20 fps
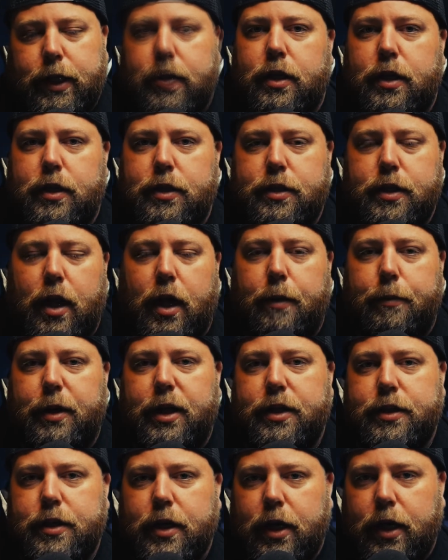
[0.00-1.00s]
This
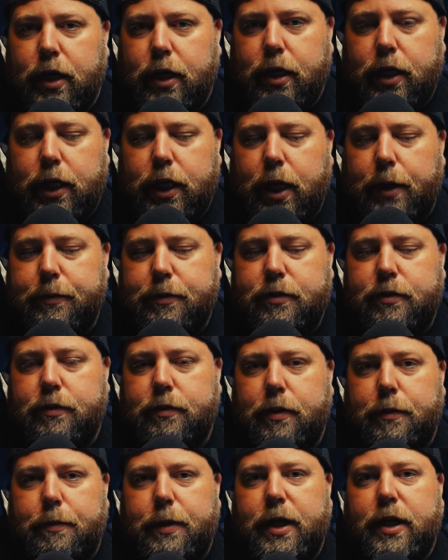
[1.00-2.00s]
comment comes from
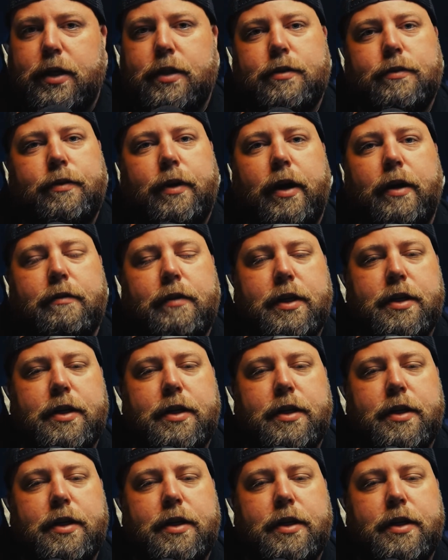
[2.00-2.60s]
the PS5